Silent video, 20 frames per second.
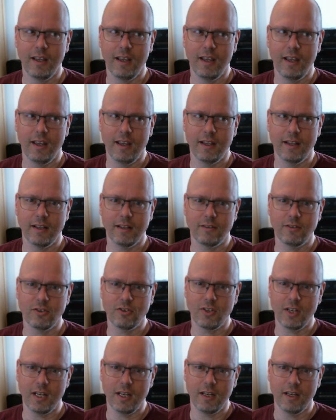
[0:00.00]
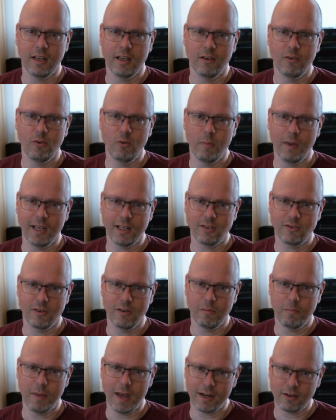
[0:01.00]
and to see who makes the
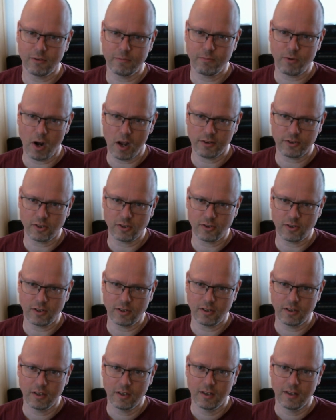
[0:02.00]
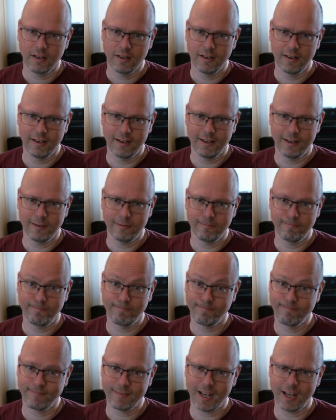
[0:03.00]
better processor.
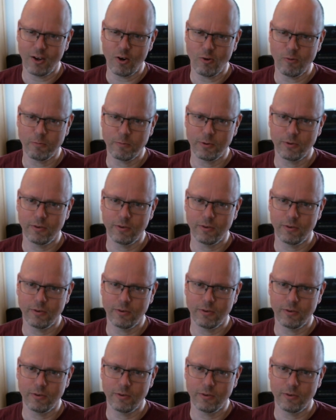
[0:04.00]
I hope